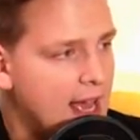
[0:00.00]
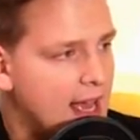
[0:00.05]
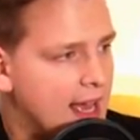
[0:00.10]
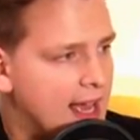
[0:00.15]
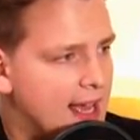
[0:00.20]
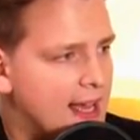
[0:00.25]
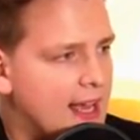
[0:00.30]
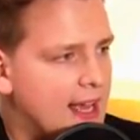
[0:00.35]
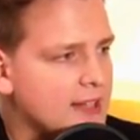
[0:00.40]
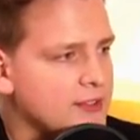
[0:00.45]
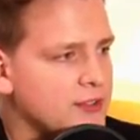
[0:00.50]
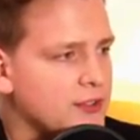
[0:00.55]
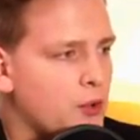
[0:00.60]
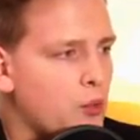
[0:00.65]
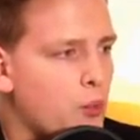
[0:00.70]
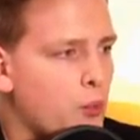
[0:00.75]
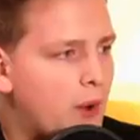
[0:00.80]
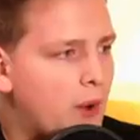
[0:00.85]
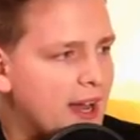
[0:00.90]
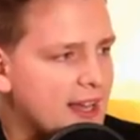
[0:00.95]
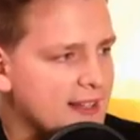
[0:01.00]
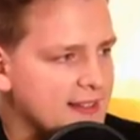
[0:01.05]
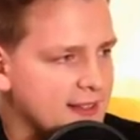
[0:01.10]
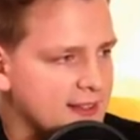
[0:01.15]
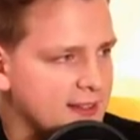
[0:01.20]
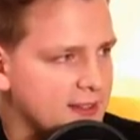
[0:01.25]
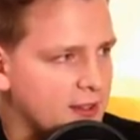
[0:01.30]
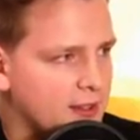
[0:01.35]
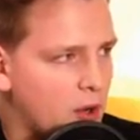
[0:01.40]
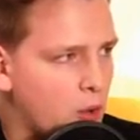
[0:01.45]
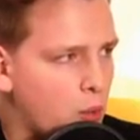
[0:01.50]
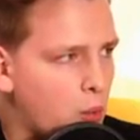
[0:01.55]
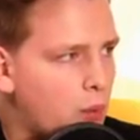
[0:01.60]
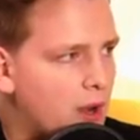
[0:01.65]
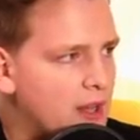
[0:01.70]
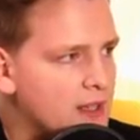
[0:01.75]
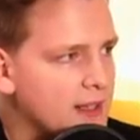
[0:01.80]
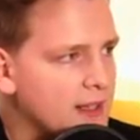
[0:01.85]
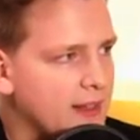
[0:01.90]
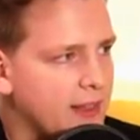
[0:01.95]
Uh, and so why is it so?
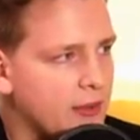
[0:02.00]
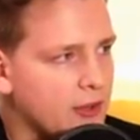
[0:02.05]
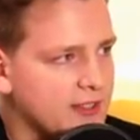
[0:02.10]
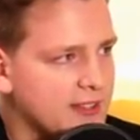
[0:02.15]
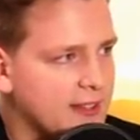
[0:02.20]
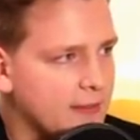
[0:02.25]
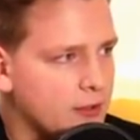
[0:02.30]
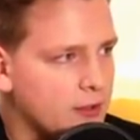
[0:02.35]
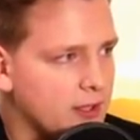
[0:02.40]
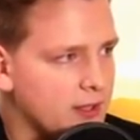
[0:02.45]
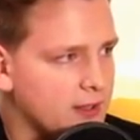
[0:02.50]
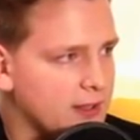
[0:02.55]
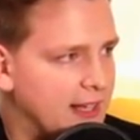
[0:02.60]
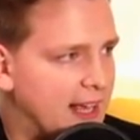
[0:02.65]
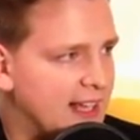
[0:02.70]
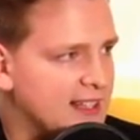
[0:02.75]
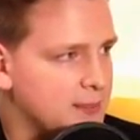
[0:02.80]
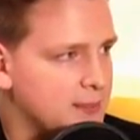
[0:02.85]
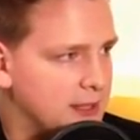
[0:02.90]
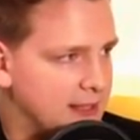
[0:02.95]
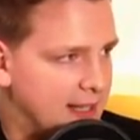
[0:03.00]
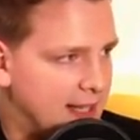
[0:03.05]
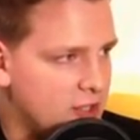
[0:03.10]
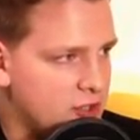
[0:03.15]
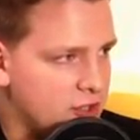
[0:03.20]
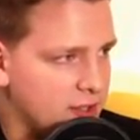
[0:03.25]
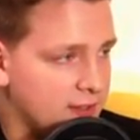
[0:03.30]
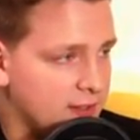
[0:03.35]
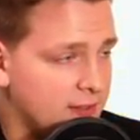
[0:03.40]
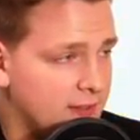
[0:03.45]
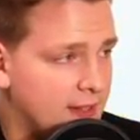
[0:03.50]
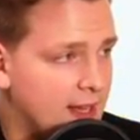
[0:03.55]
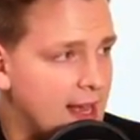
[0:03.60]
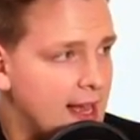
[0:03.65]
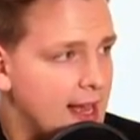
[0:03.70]
Well, there are several explanations.